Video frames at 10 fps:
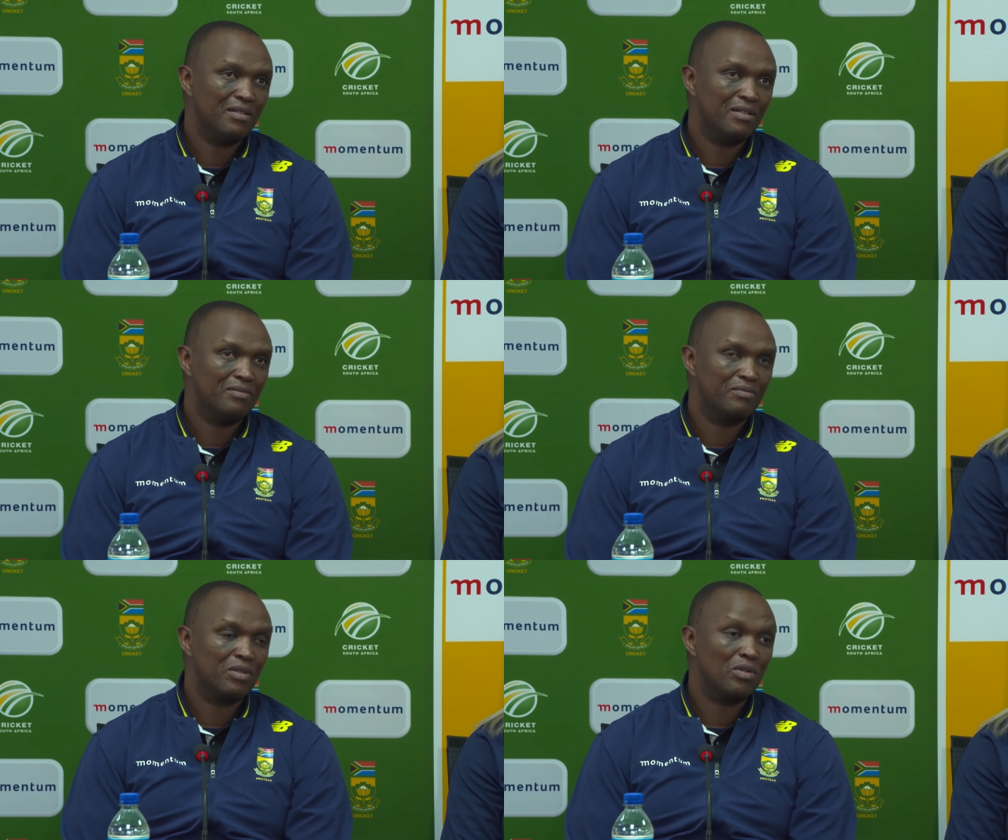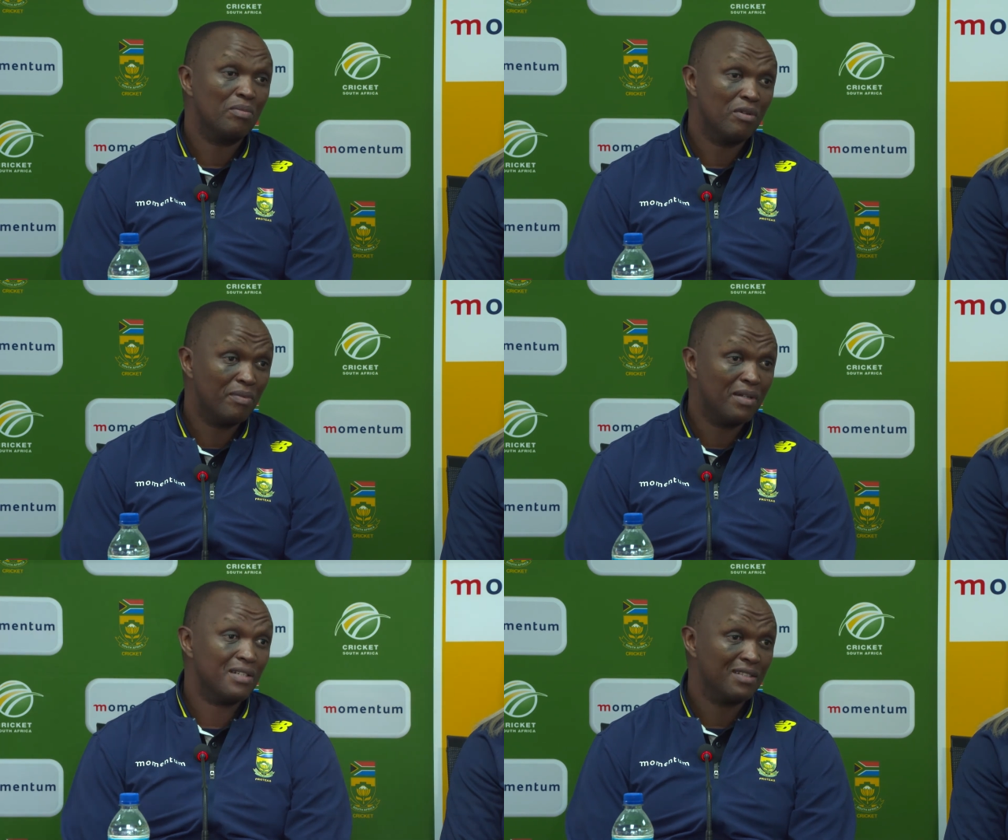a group of
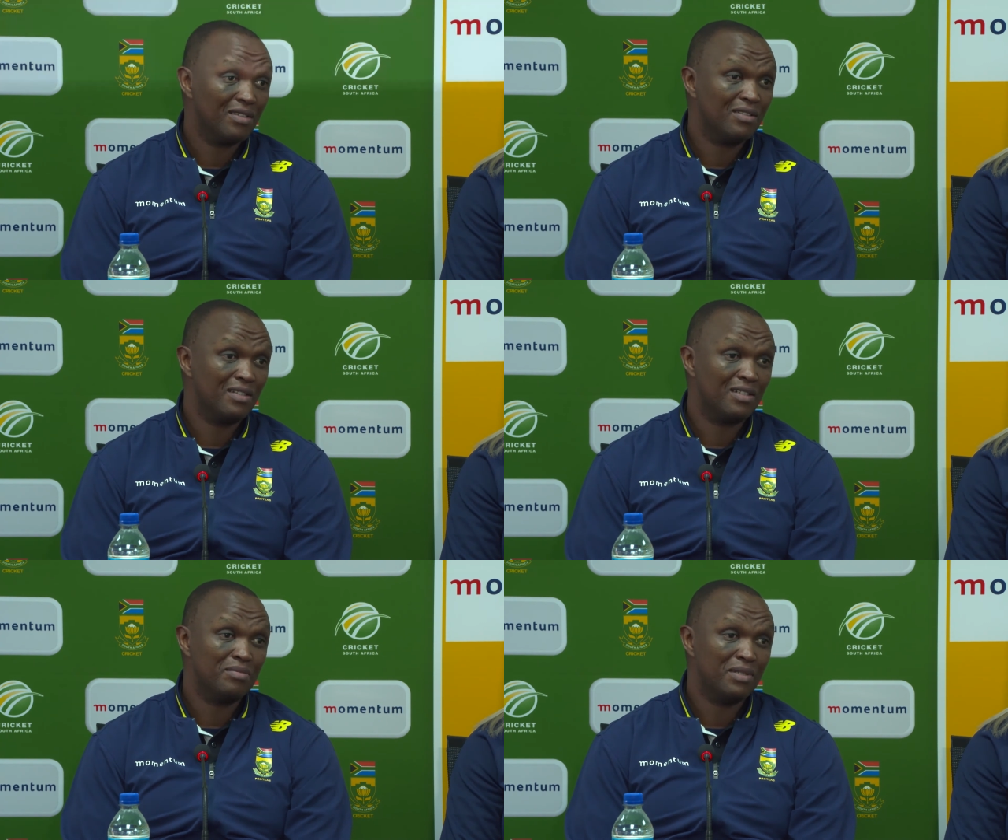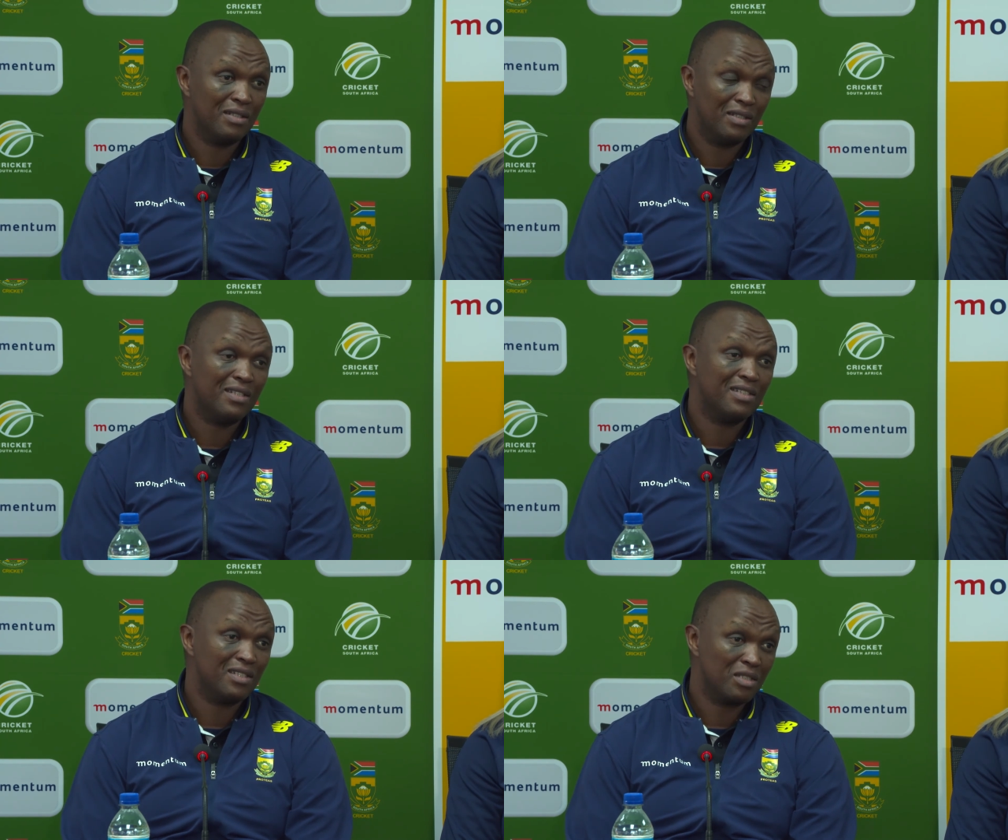players now that has been,
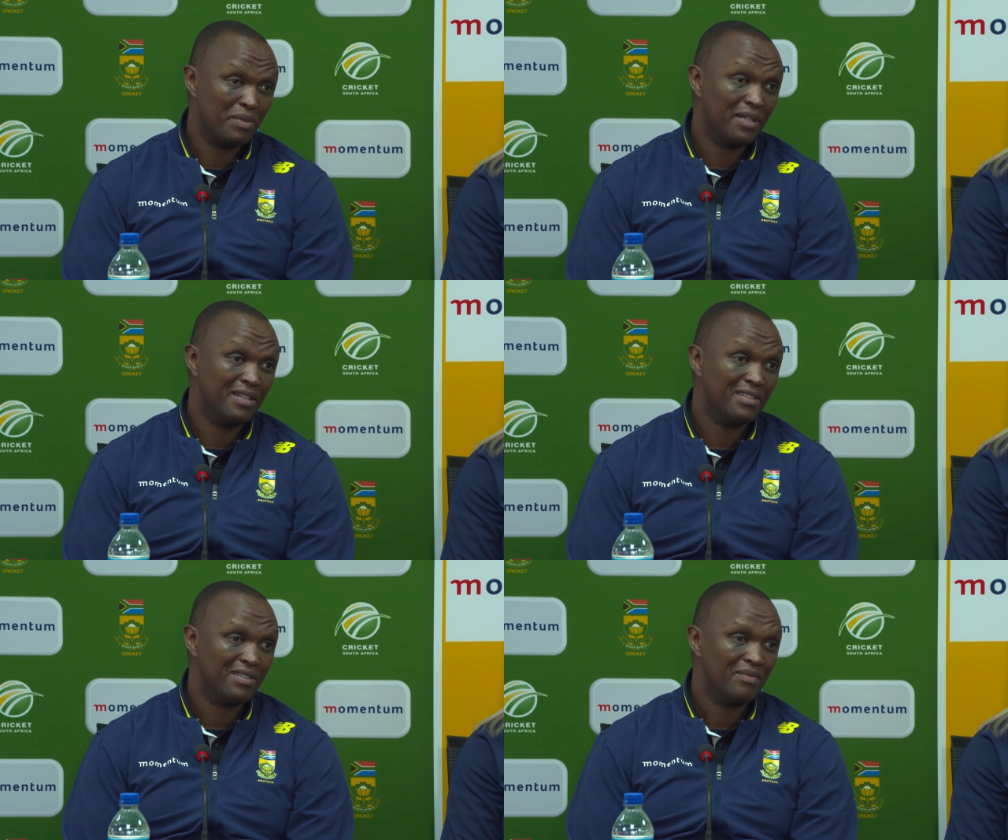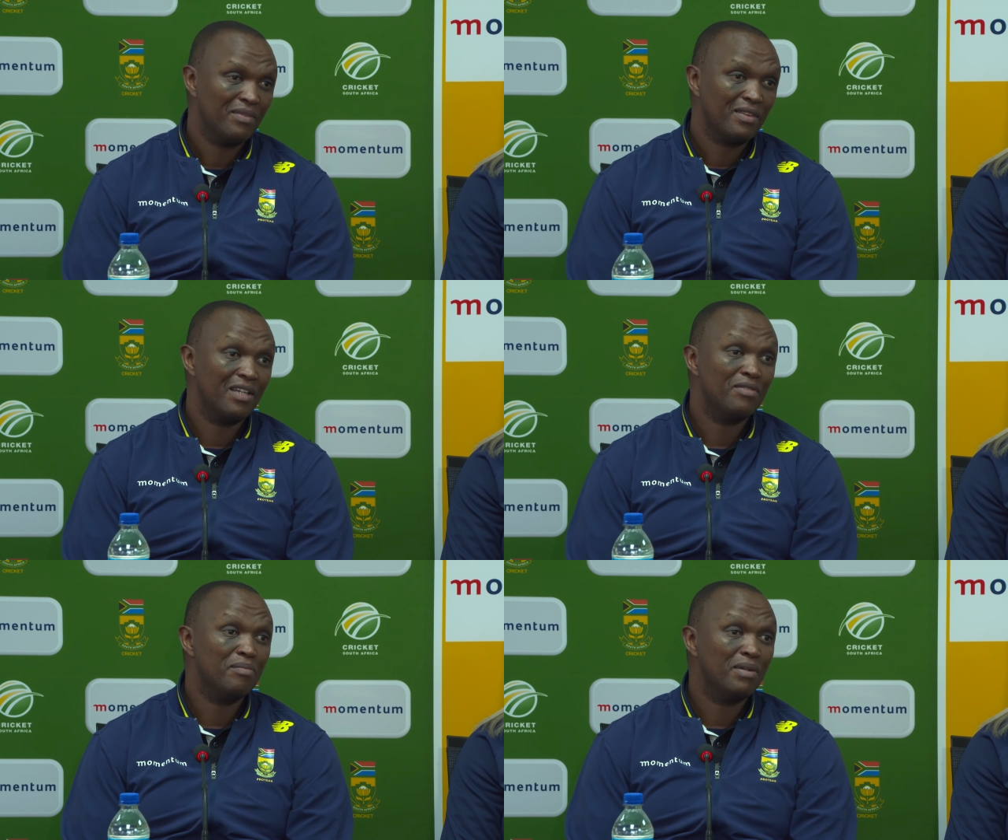that is experienced.
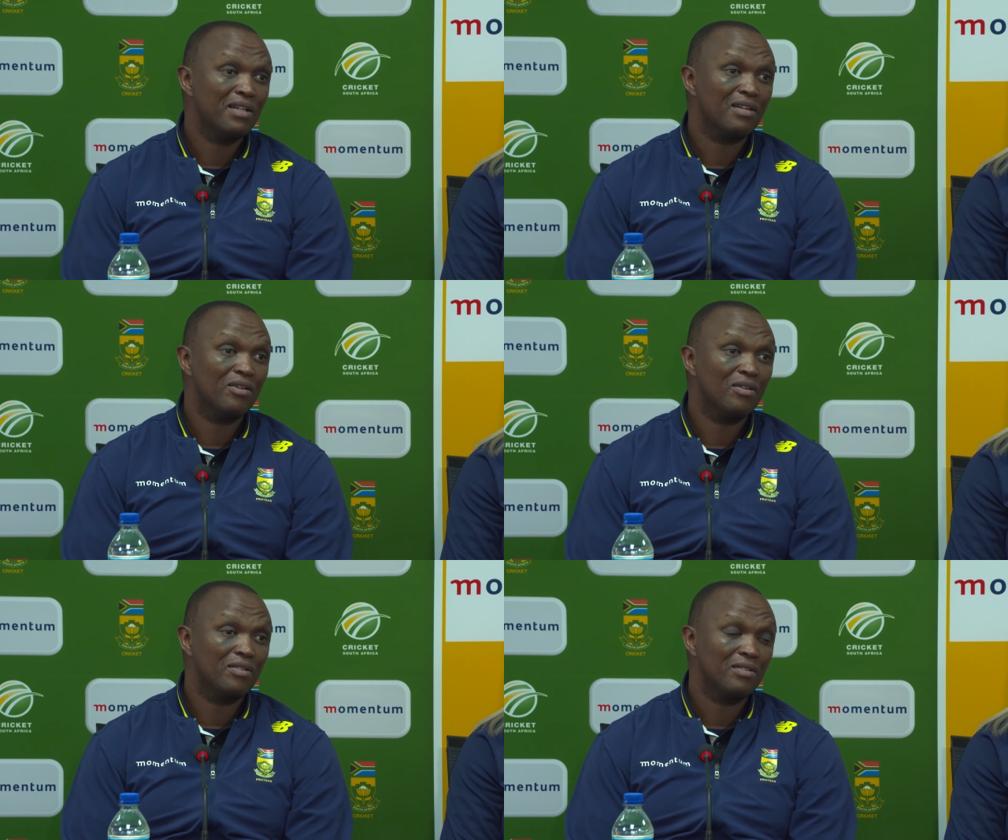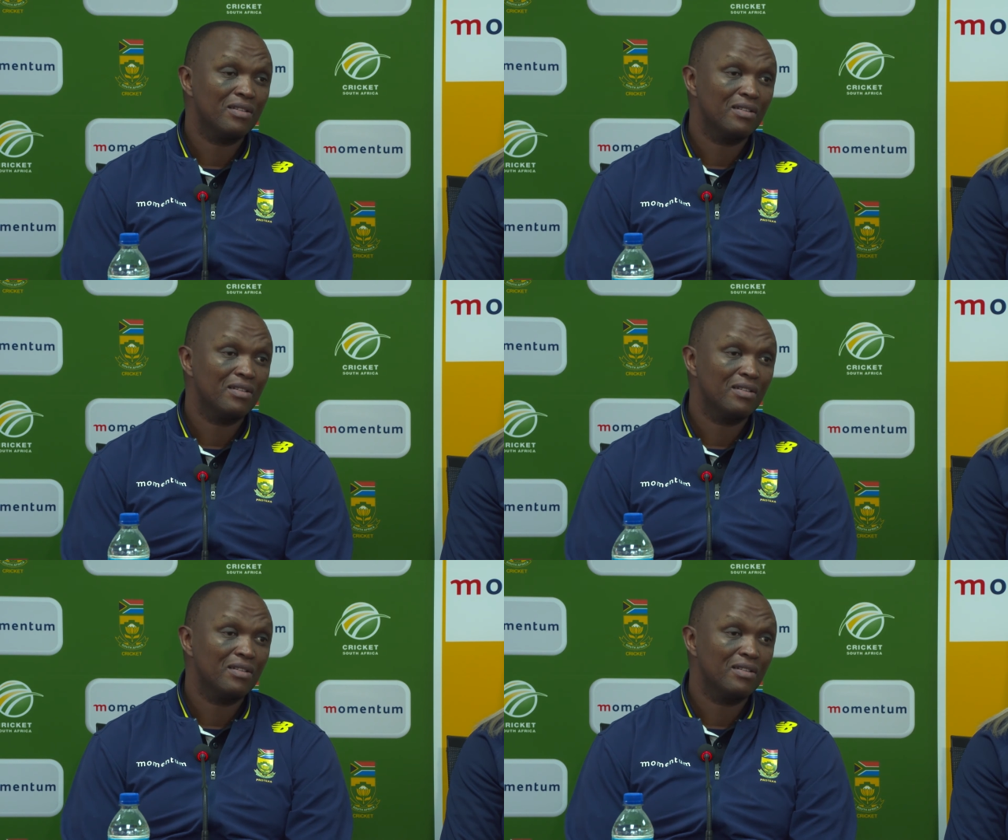They've been playing long